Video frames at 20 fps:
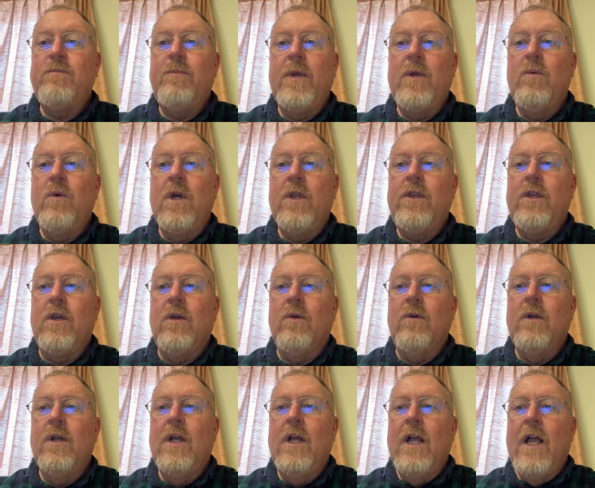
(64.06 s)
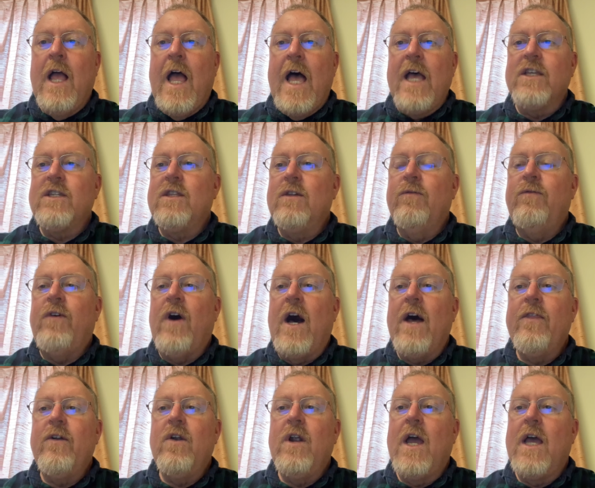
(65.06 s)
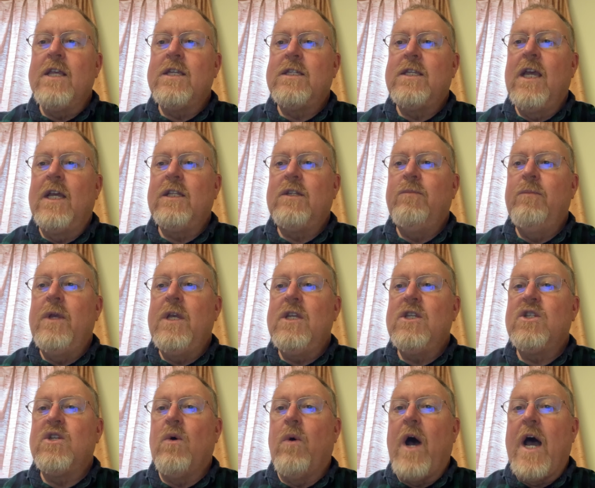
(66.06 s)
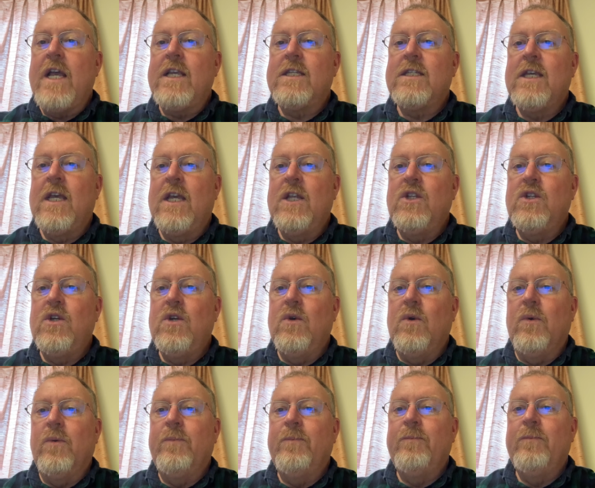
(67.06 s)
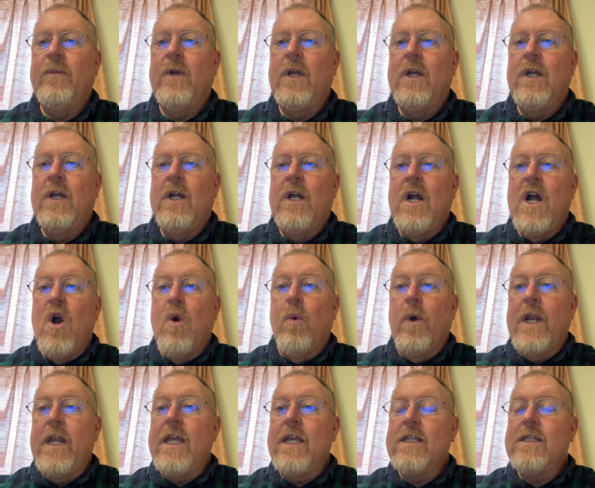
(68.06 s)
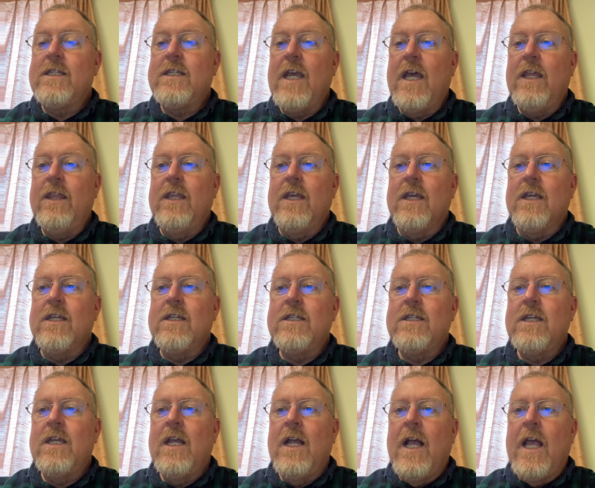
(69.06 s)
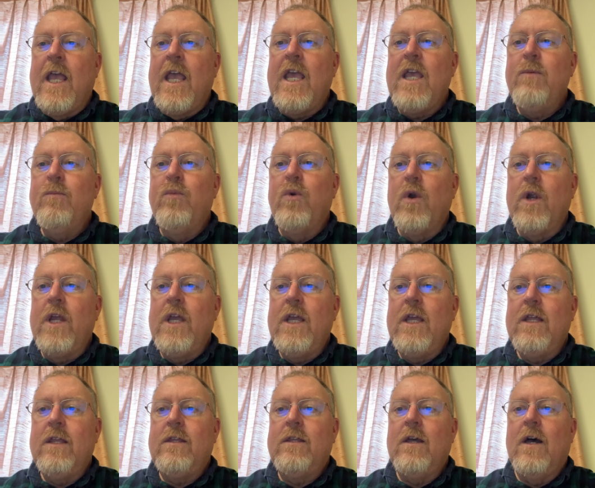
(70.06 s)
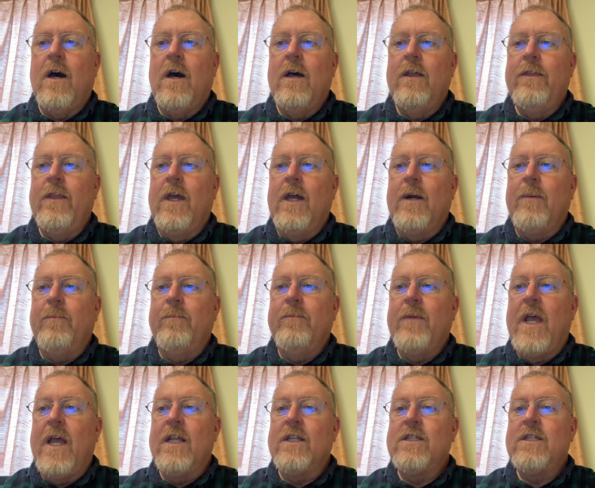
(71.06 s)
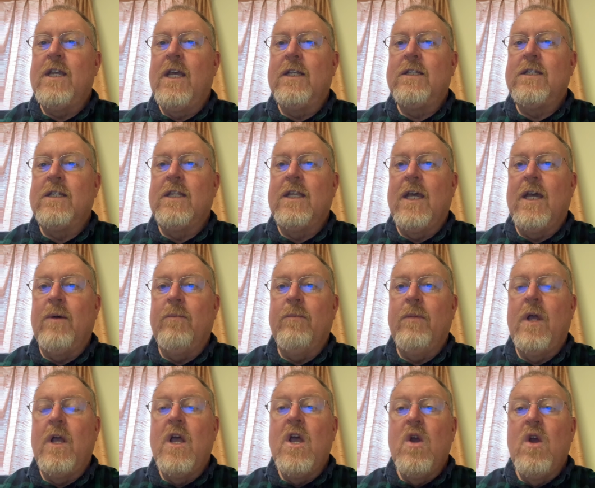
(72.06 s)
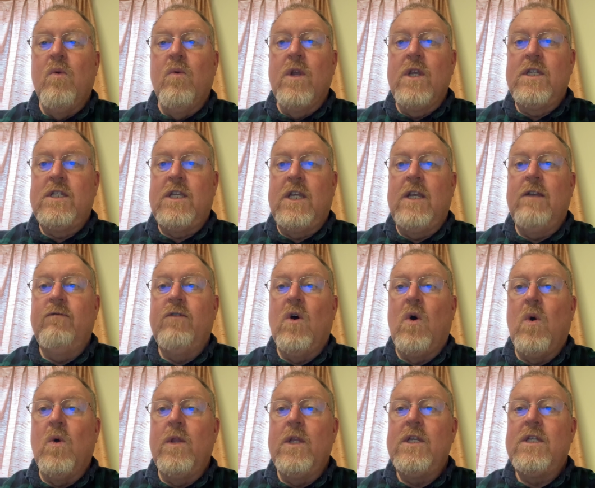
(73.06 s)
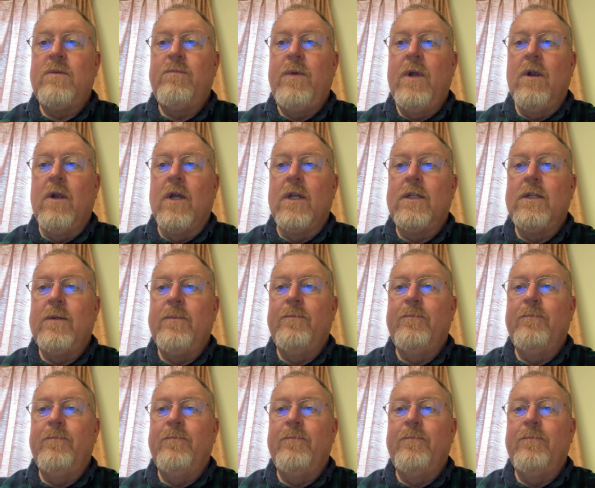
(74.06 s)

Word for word: be with you. As the Father has sent me, so I send you. When he had said this, he breathed on them and said to them, Receive the Holy Spirit.